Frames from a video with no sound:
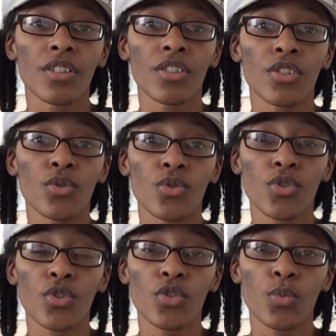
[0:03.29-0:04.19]

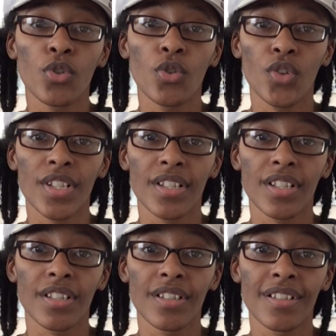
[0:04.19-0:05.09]
YouTube
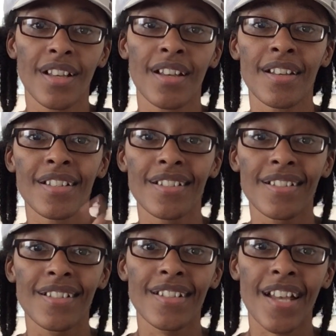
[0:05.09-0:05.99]
courses
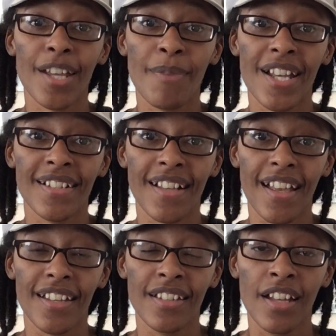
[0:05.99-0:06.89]
side by side.